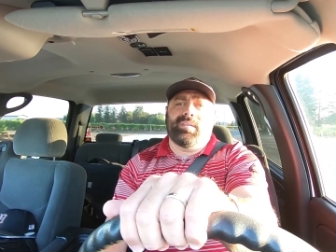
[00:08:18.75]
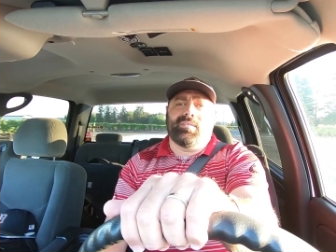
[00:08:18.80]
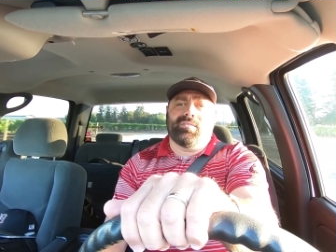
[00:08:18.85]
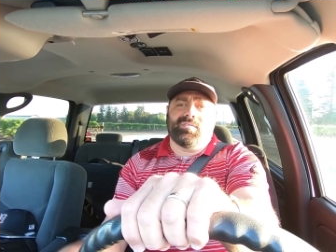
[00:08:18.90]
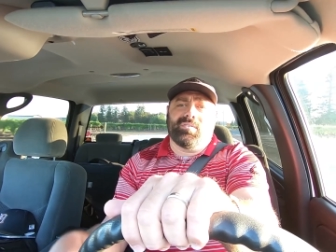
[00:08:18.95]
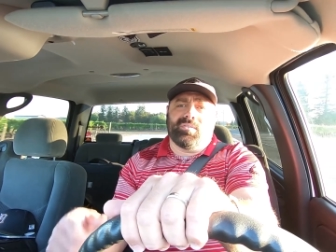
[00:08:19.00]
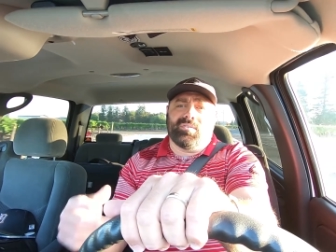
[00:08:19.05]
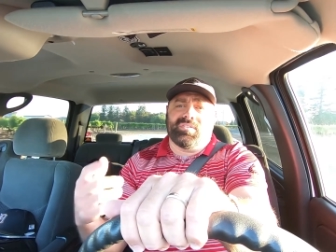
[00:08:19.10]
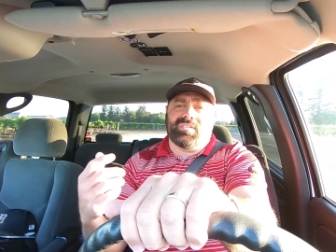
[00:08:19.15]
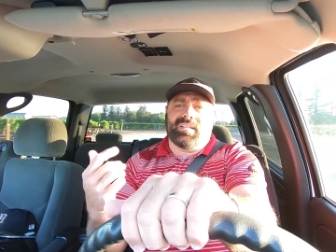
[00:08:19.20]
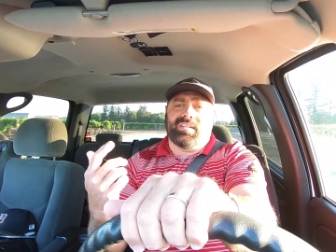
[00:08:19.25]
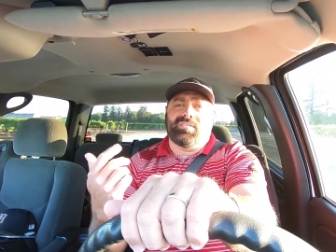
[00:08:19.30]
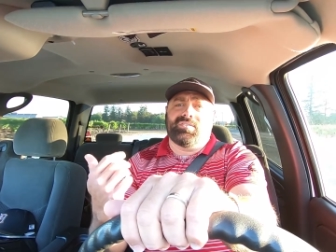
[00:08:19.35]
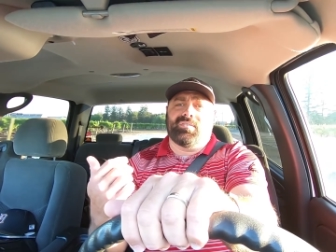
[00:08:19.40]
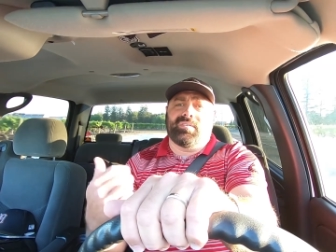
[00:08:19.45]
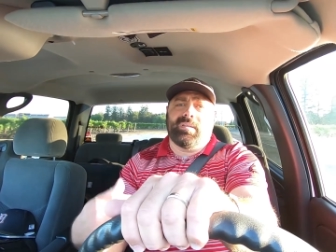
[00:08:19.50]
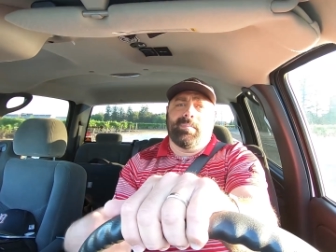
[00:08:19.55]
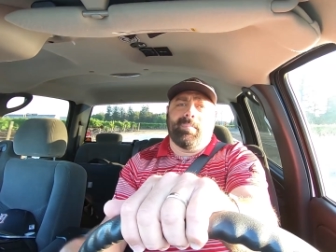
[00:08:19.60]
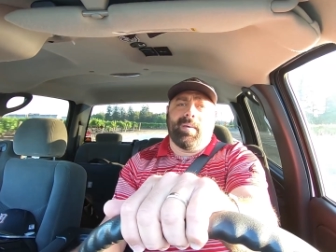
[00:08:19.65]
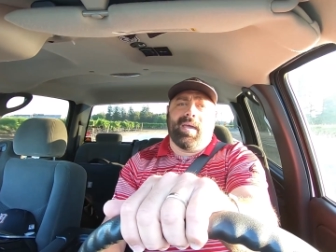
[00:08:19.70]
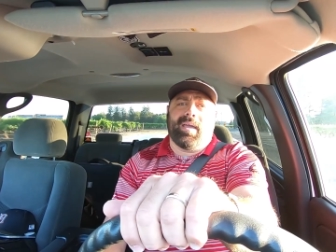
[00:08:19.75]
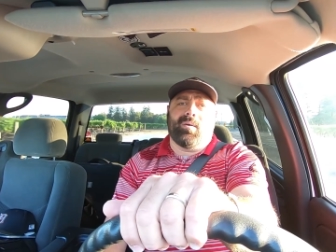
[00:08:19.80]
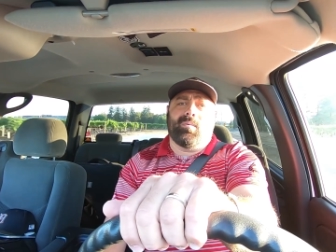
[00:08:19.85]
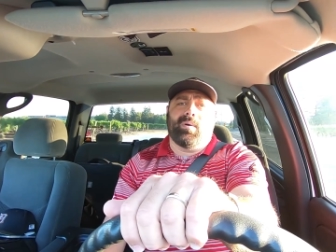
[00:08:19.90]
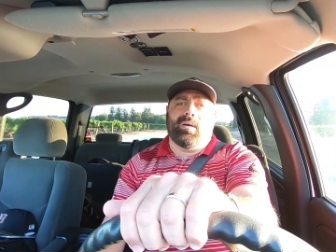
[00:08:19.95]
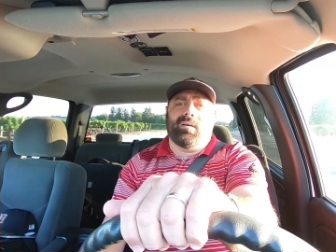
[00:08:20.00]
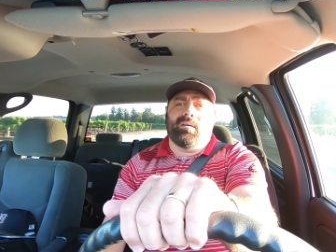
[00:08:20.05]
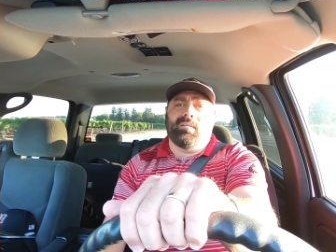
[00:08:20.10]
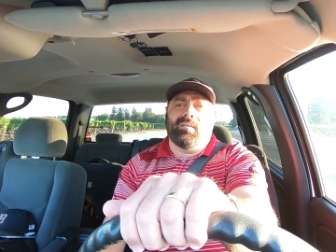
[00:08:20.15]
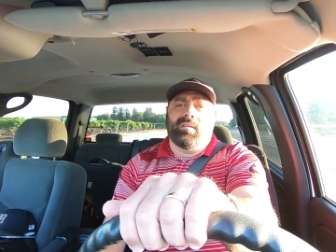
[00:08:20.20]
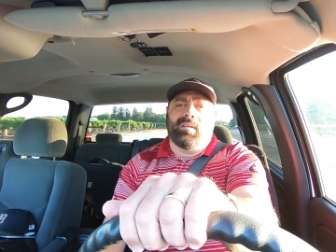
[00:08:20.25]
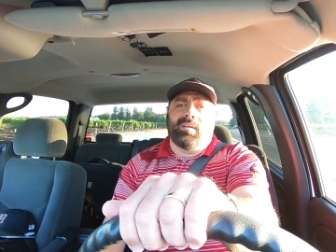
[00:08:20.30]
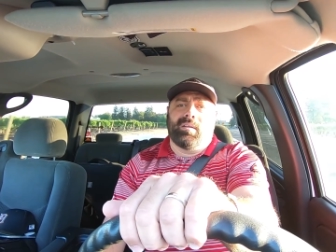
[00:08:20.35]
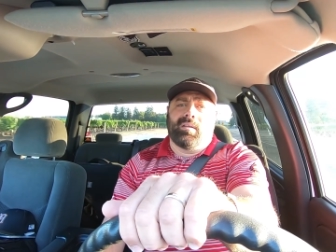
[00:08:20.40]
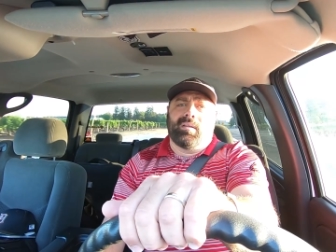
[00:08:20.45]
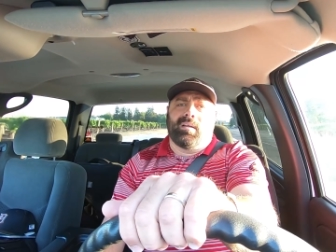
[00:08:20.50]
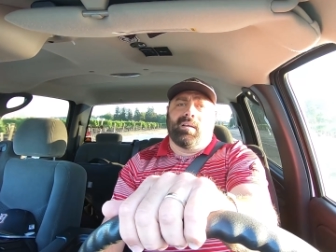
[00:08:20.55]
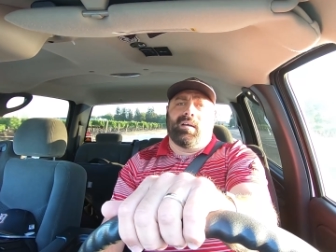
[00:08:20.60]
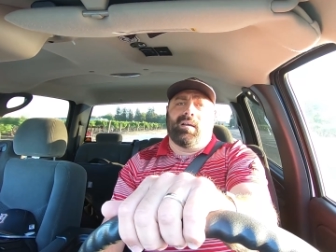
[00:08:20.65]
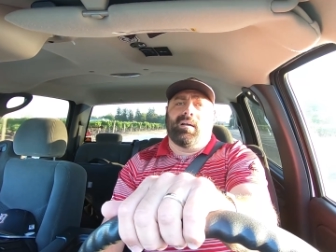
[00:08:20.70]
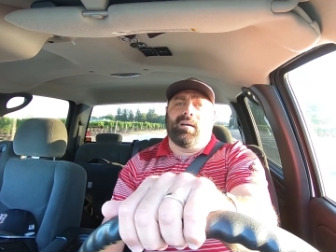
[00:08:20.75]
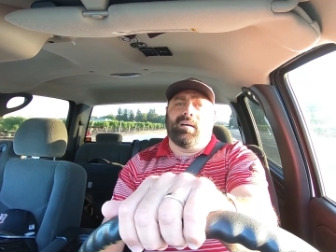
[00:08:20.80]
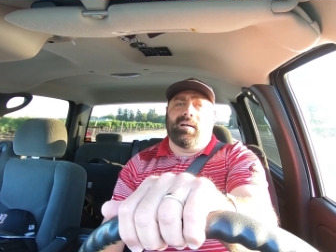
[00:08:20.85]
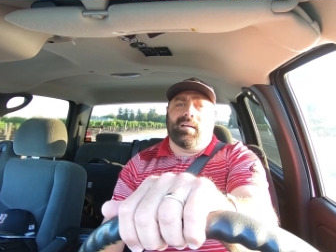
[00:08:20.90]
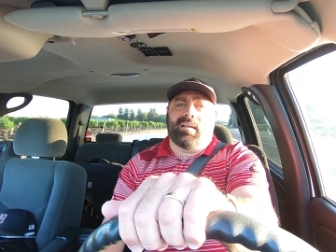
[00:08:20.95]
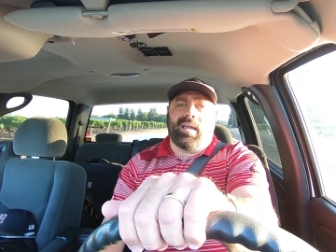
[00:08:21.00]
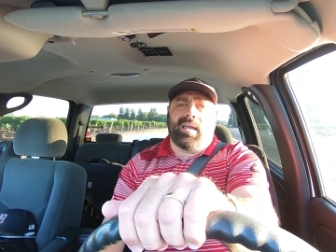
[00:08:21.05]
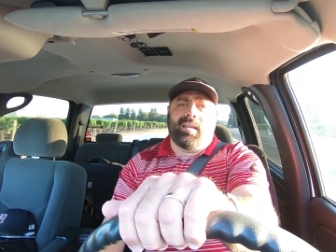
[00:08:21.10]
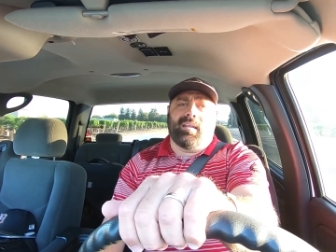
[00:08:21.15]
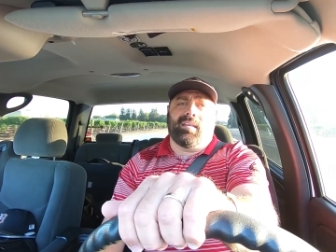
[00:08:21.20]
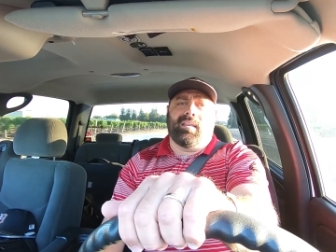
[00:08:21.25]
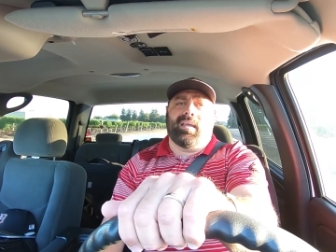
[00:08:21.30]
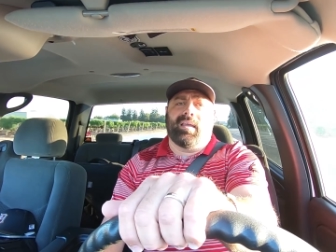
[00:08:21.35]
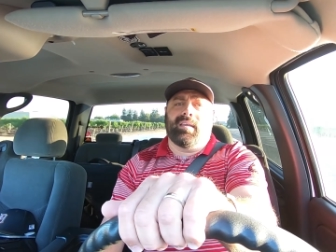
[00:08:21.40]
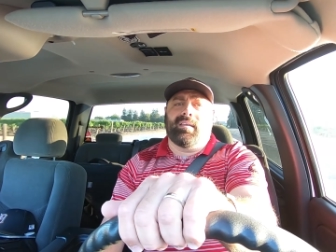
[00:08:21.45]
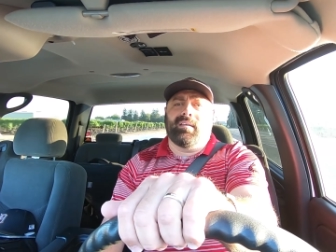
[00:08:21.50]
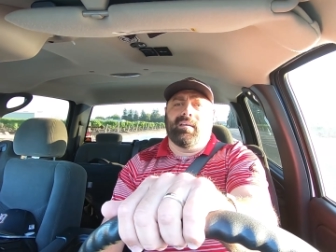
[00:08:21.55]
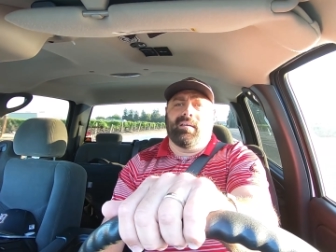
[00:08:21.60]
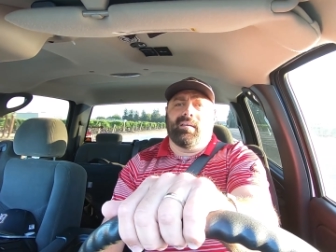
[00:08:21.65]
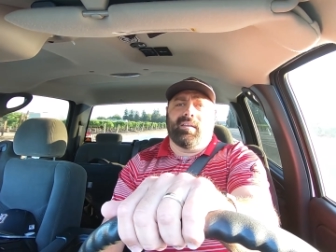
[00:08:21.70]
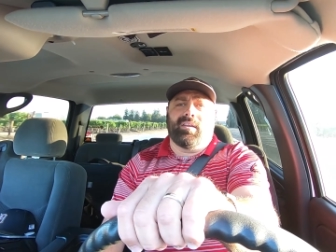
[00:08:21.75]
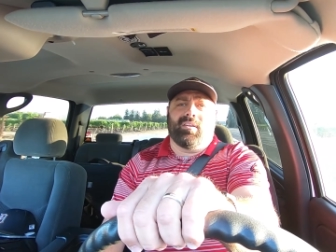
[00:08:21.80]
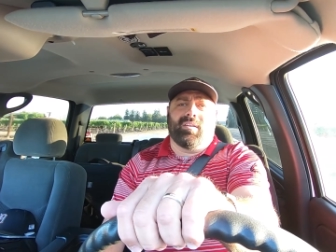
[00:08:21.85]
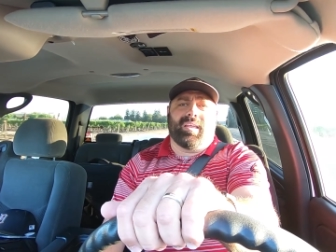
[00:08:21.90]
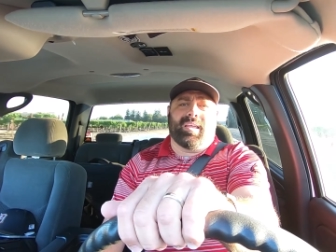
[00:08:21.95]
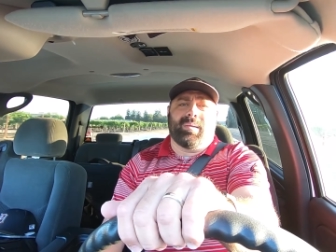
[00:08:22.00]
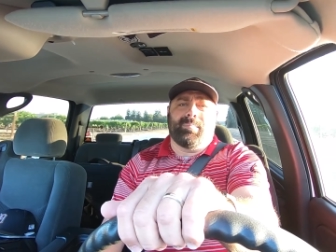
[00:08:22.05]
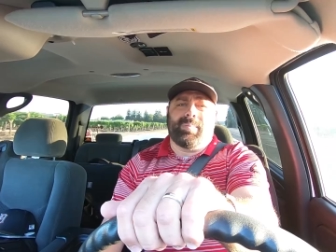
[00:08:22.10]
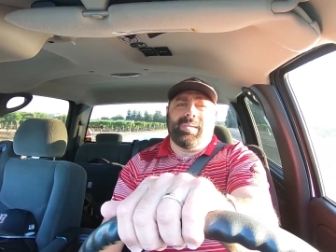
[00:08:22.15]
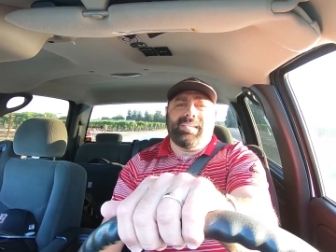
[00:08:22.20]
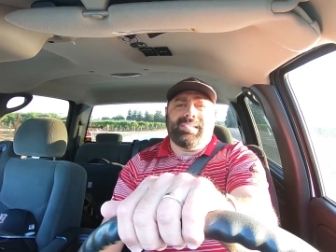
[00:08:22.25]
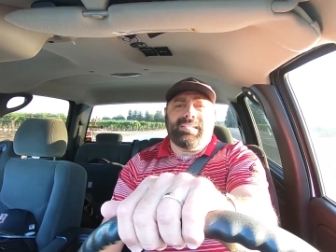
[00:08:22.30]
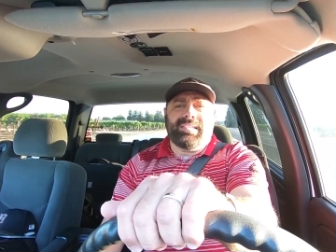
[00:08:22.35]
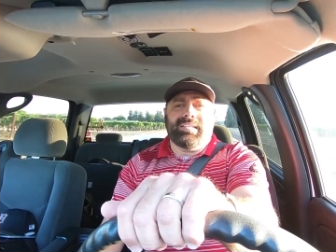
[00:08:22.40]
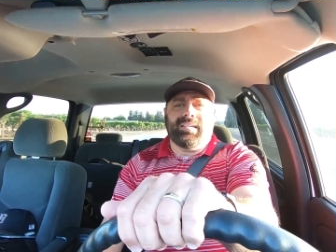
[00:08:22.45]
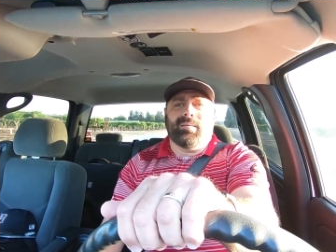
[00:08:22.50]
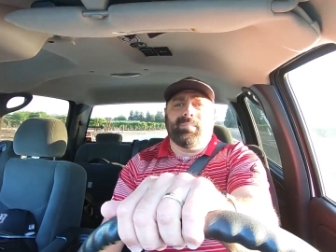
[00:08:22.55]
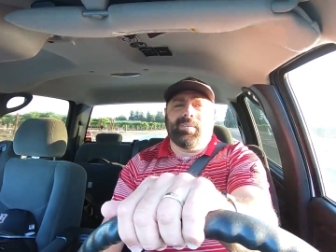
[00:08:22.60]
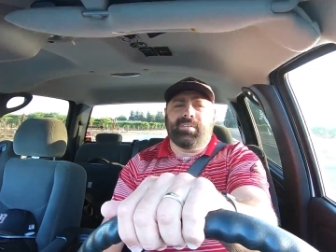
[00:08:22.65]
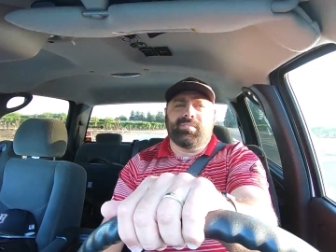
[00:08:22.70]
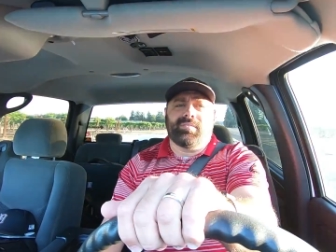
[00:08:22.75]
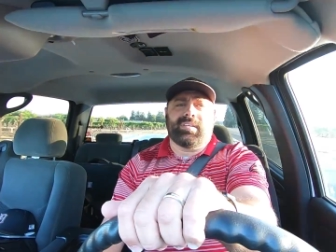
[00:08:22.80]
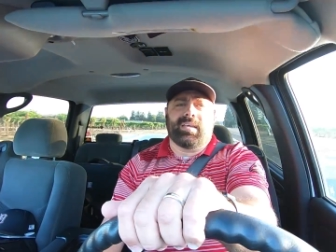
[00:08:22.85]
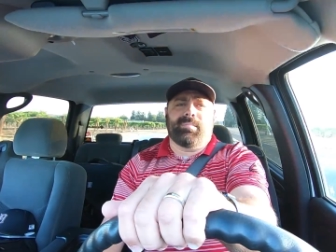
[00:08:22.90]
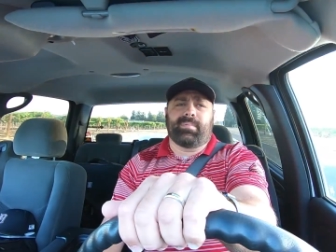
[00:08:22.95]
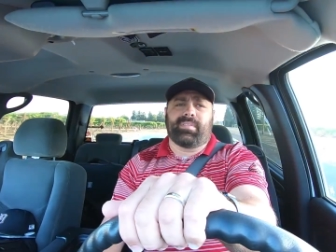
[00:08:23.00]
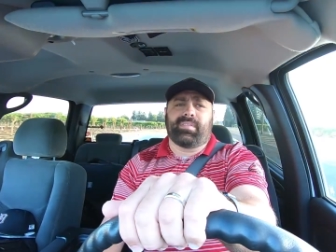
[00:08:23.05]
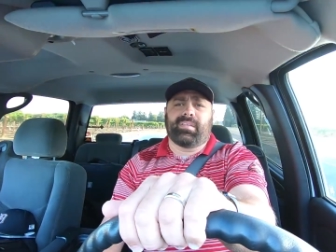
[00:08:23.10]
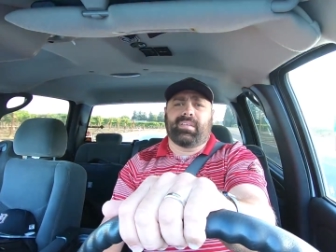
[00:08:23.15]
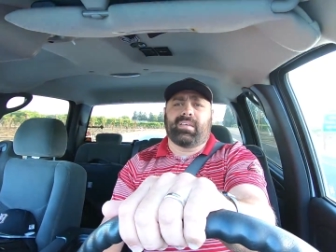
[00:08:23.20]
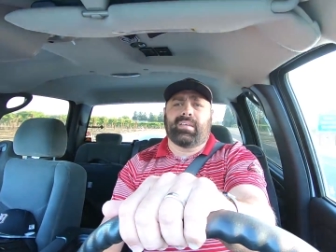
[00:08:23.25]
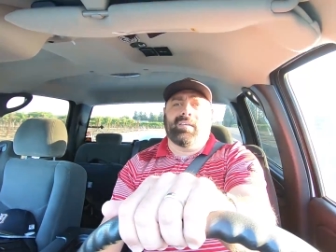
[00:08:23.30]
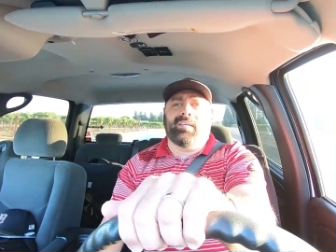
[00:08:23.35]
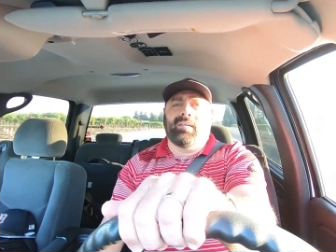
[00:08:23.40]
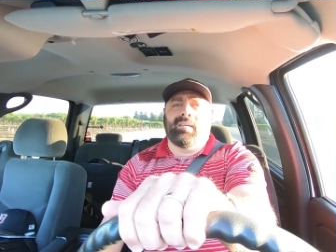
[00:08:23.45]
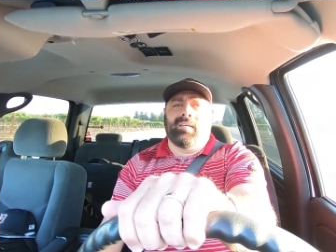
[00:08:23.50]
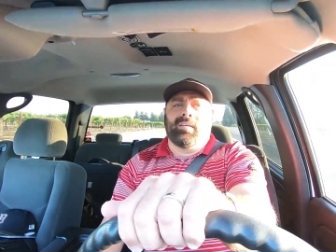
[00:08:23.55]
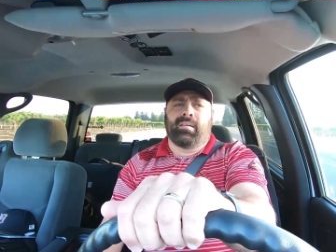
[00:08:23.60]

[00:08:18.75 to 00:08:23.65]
There's a little sensor in the mag well, kind of like you know, like a PTW type of thing.